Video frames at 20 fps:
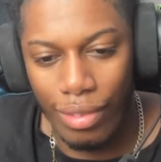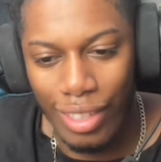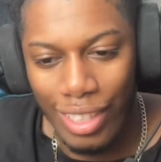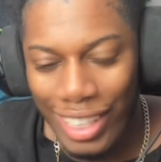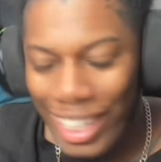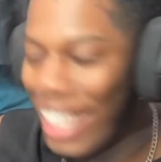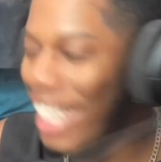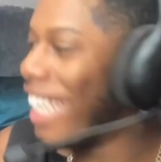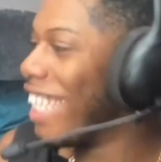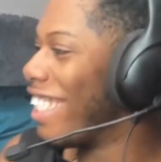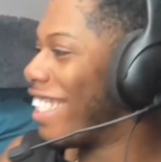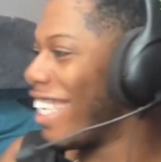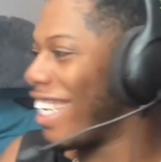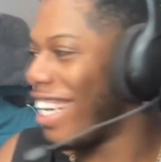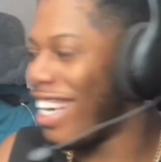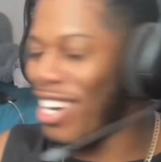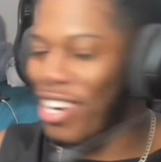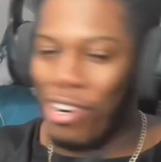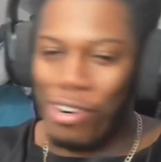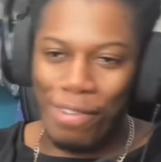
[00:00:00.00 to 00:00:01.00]
Nigga say
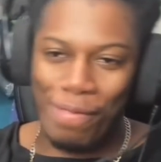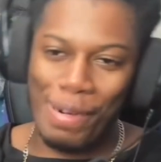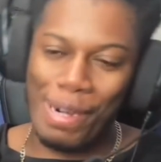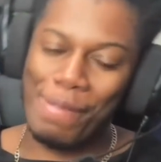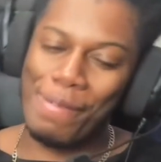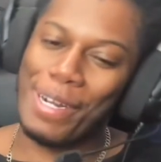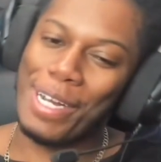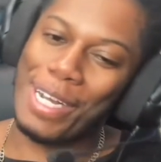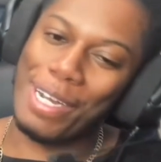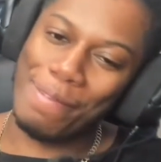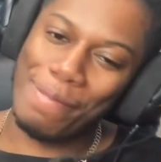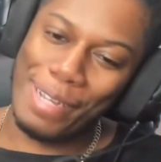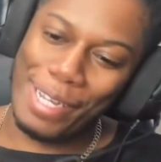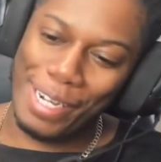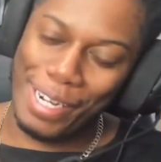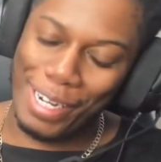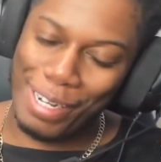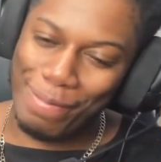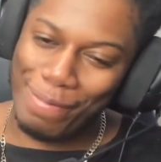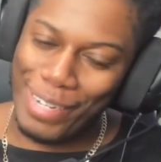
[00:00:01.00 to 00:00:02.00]
I don't remember how
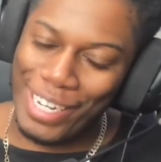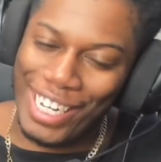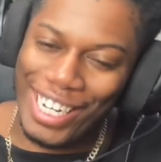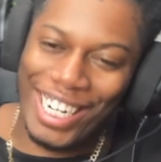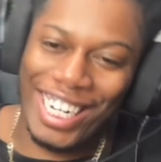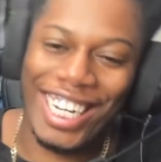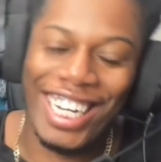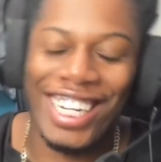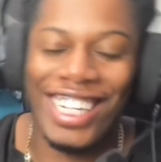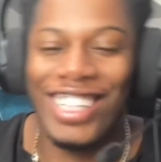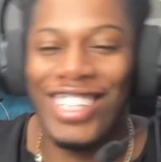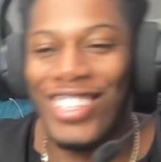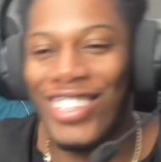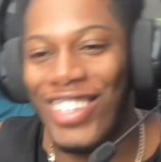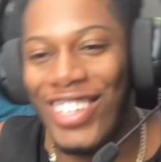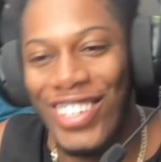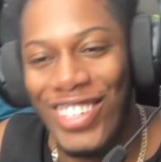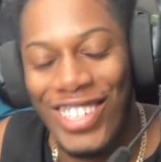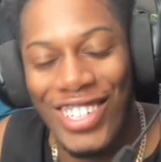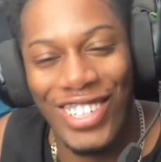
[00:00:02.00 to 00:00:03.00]
many. I'm I knew
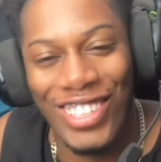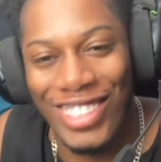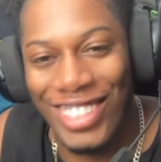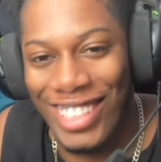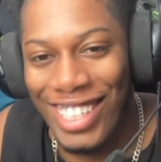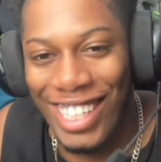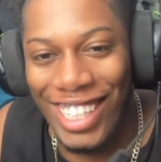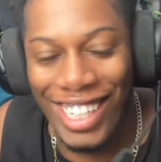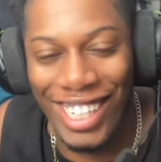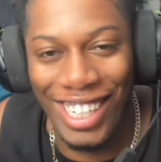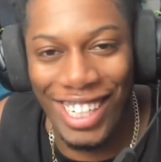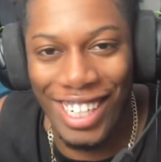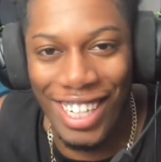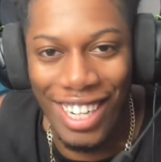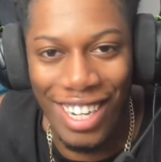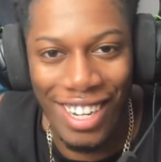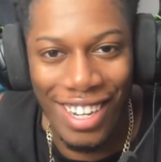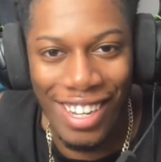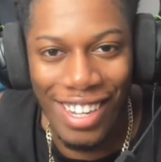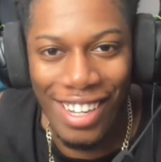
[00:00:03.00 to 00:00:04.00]
he was gonna say that.
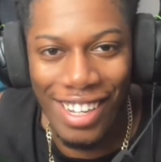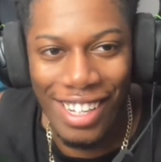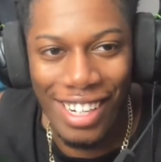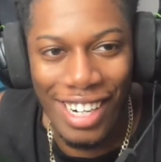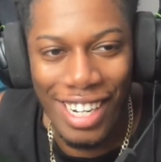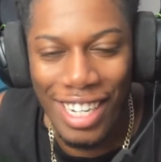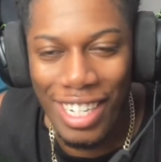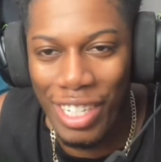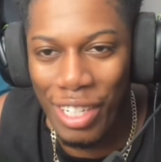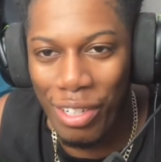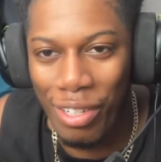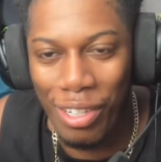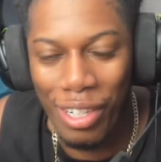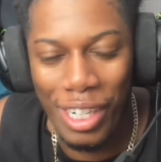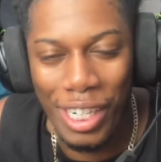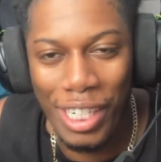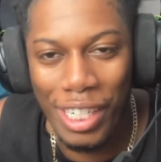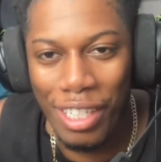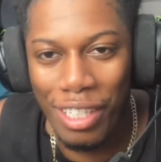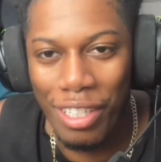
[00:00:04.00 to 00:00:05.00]
That's
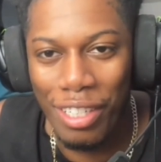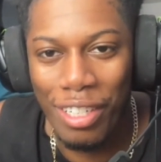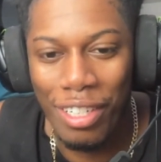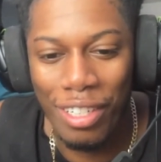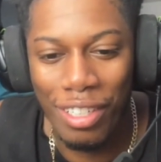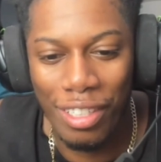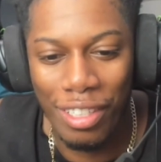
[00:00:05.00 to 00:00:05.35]
crazy.